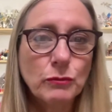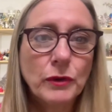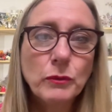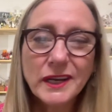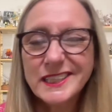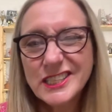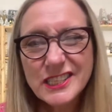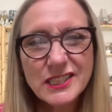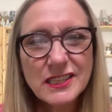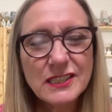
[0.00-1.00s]
We want to
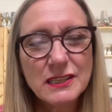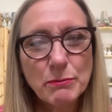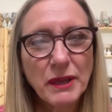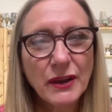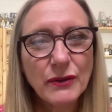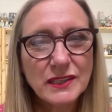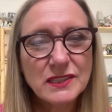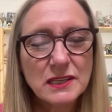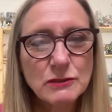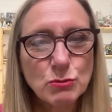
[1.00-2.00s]
teach this to
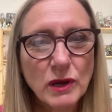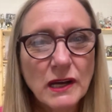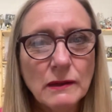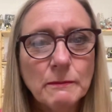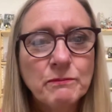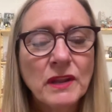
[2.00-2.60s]
parents as well,